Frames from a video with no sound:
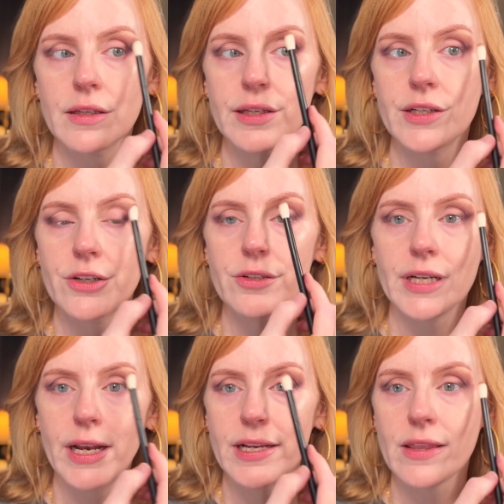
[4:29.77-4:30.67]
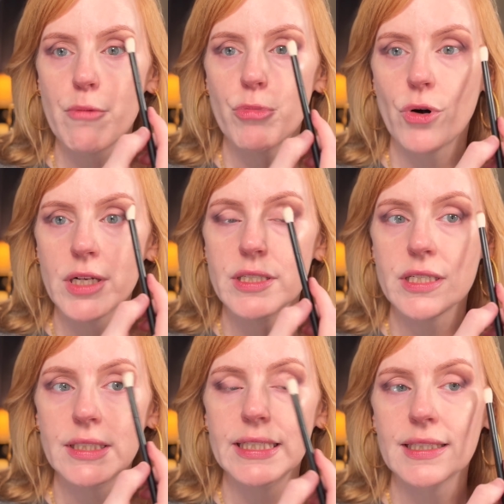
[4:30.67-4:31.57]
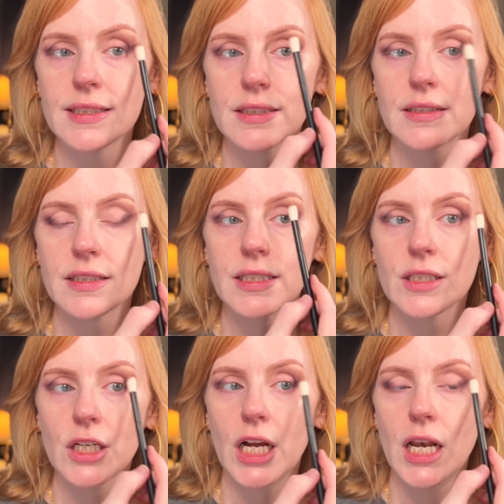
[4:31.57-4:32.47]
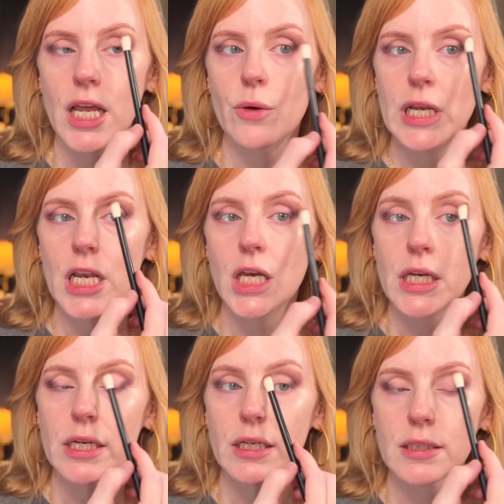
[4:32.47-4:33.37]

and creating that bronzy, glowy look.